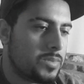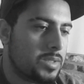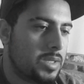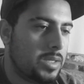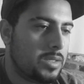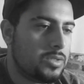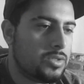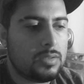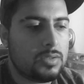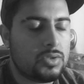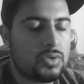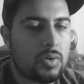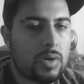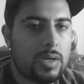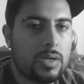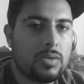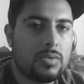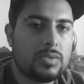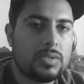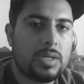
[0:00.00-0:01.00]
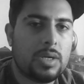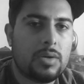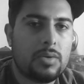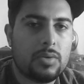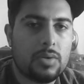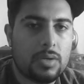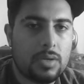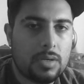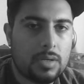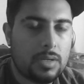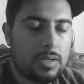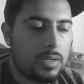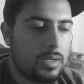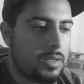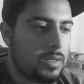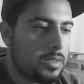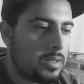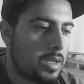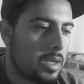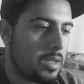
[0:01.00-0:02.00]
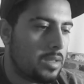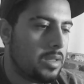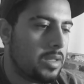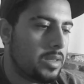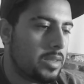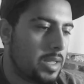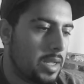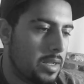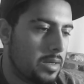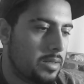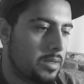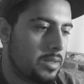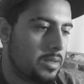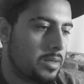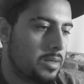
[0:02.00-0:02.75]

take triangles out, calculate that